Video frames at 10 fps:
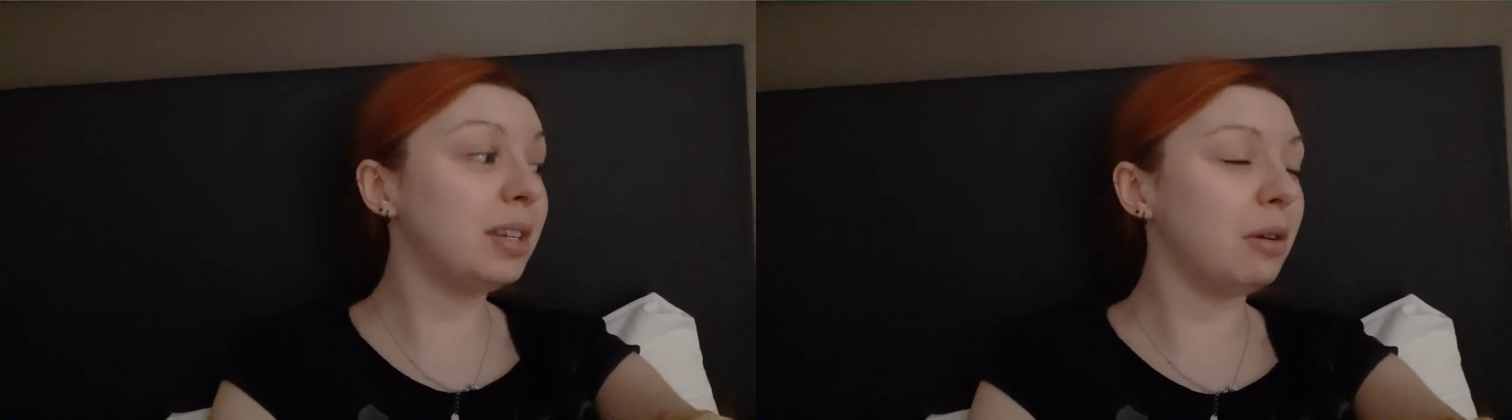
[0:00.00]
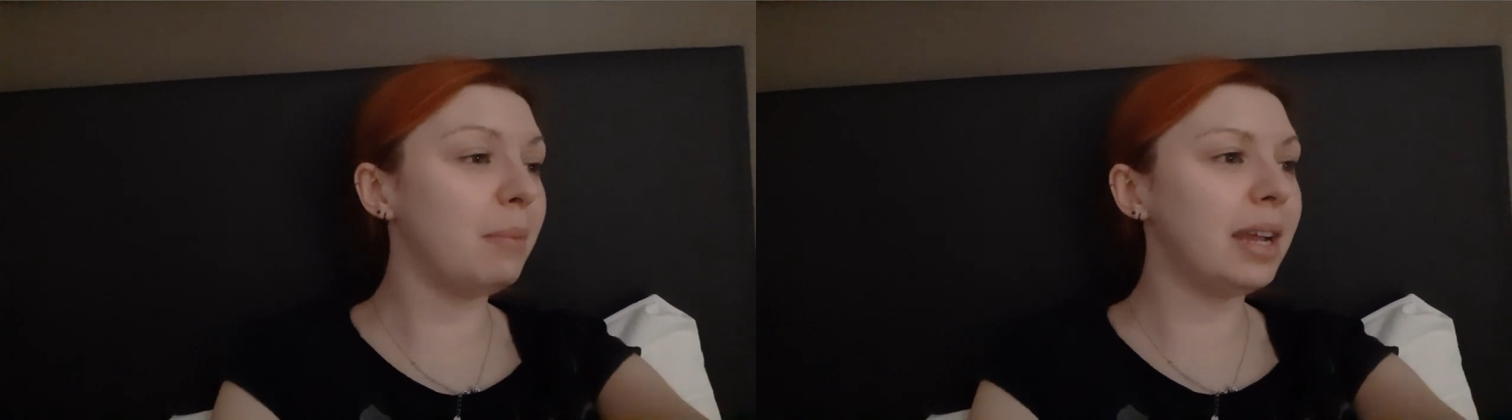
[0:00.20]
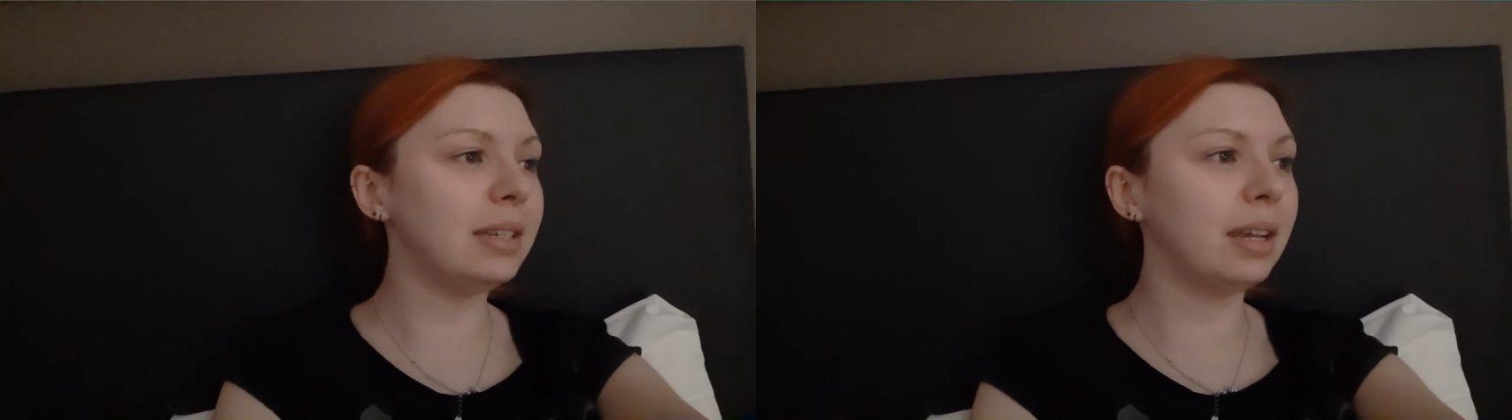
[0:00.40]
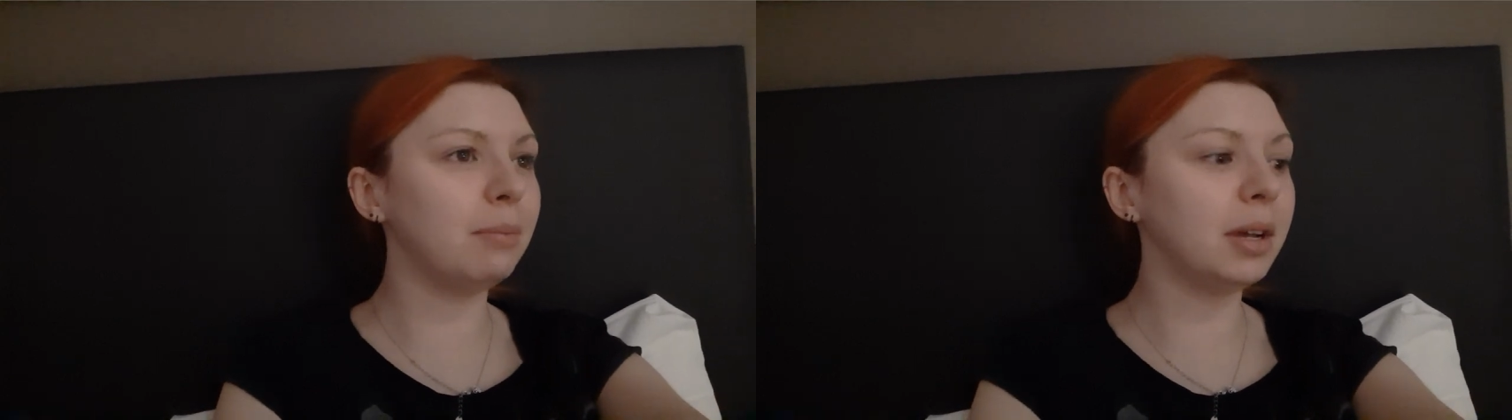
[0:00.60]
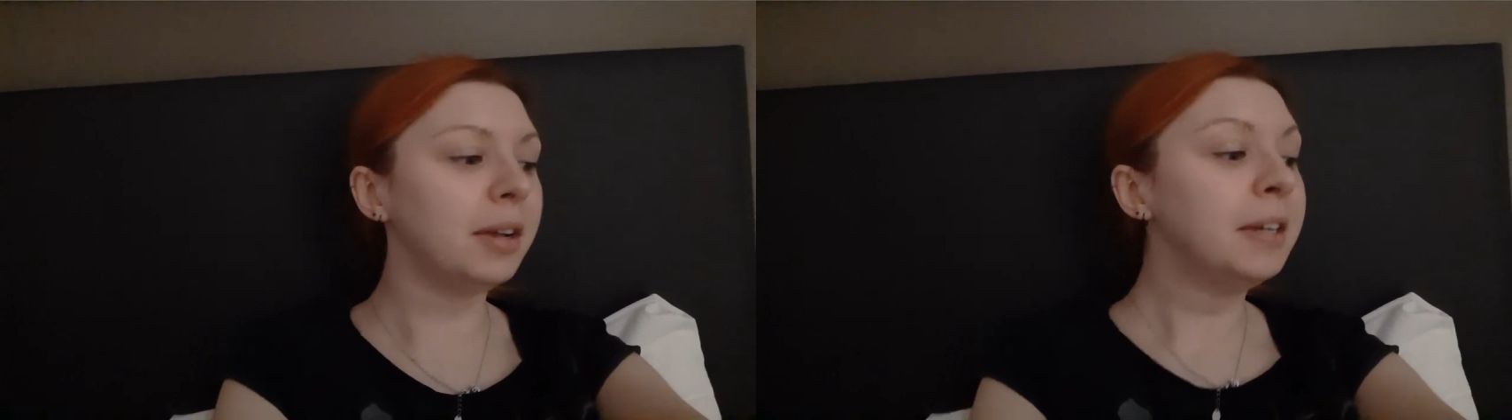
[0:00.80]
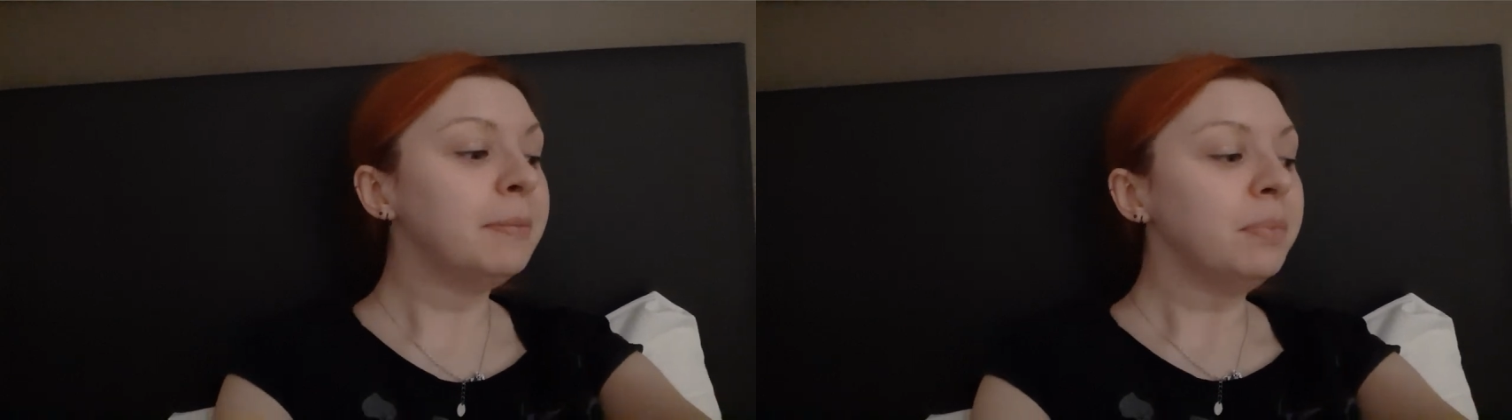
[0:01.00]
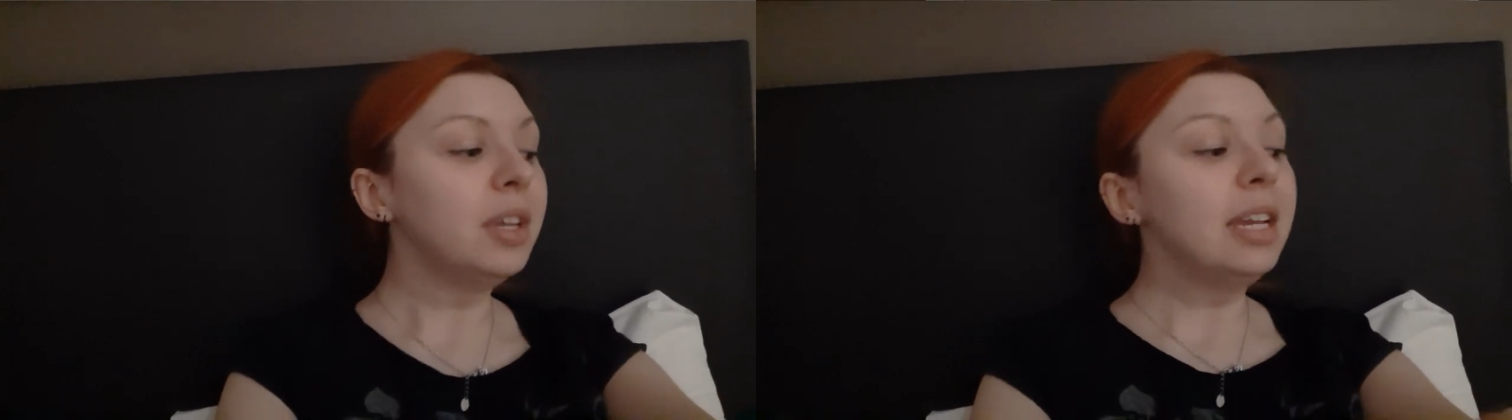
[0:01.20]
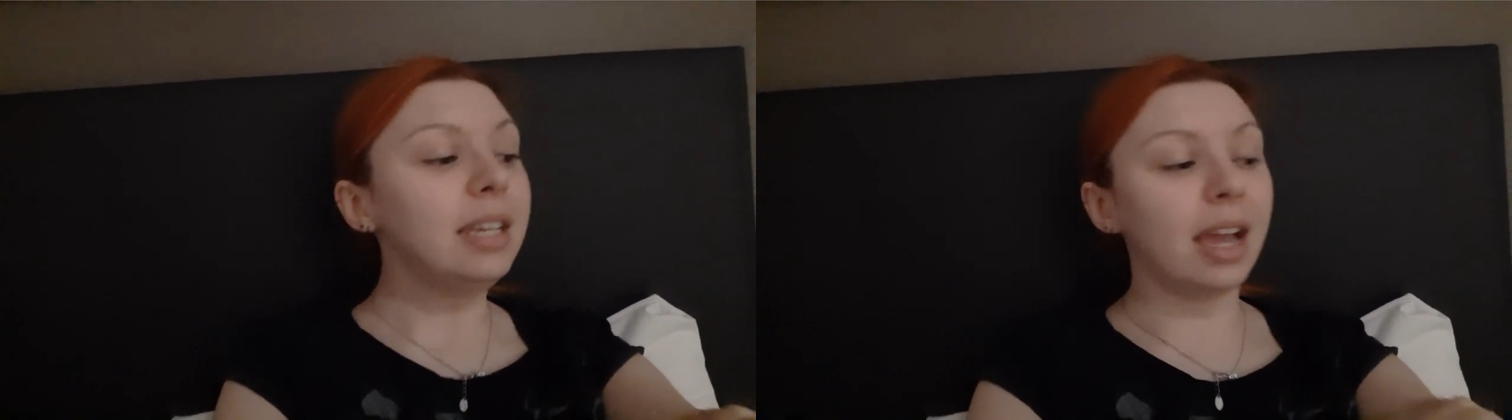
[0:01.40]
still amazing. But
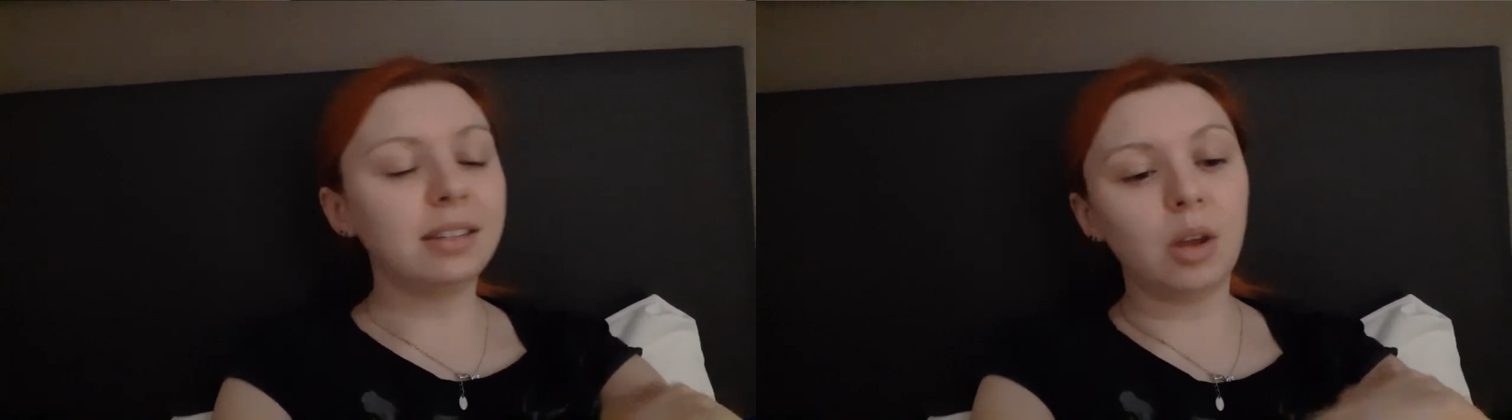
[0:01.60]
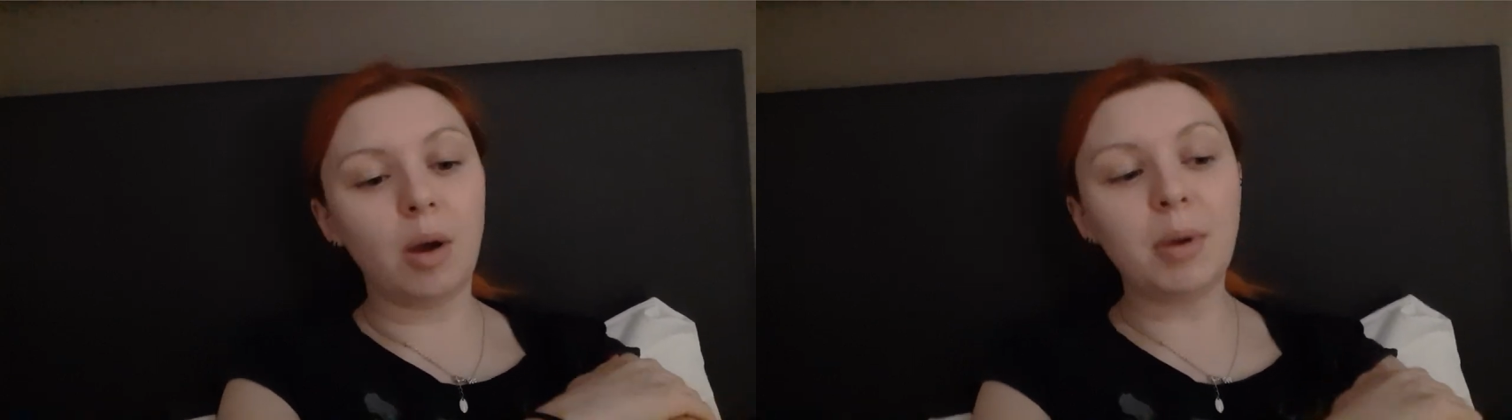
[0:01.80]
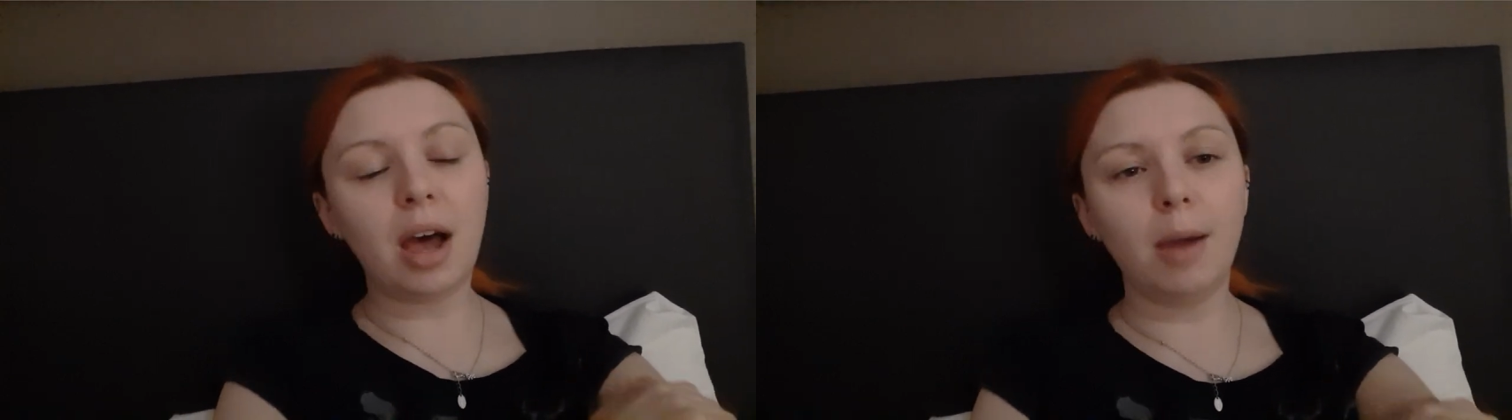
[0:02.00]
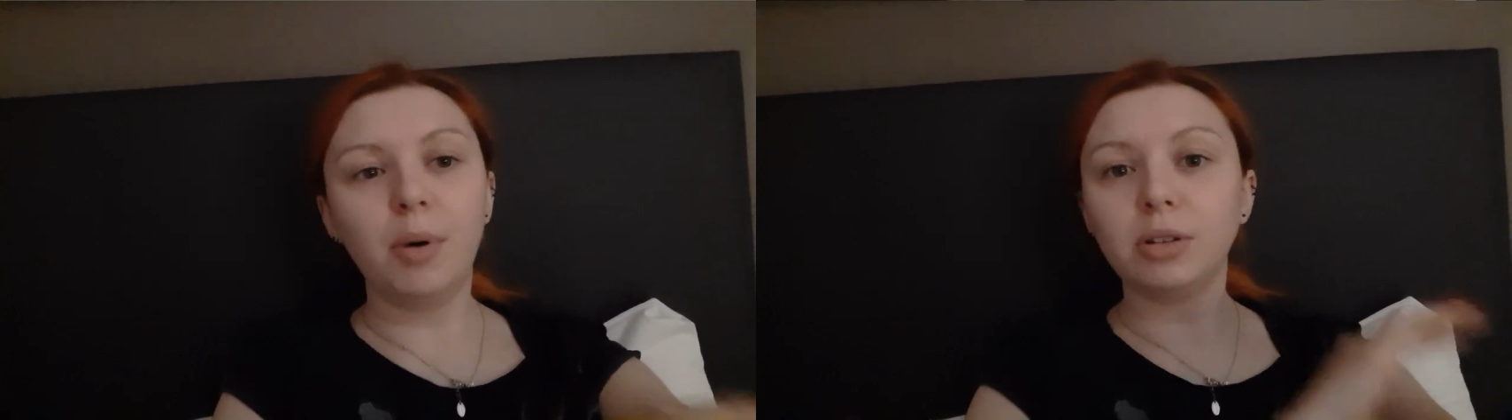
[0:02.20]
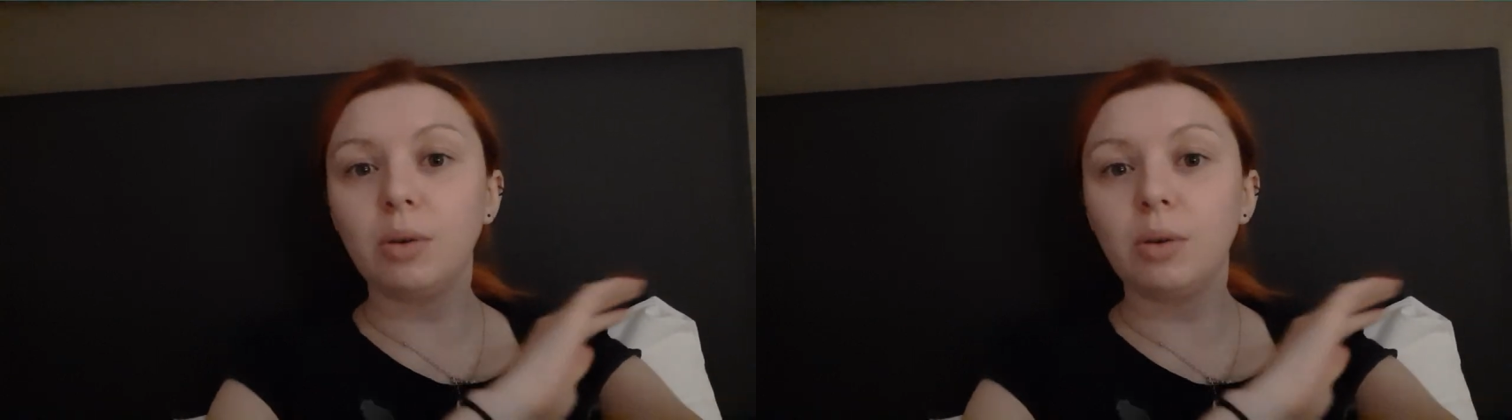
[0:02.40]
yeah, so I'm at HiPark,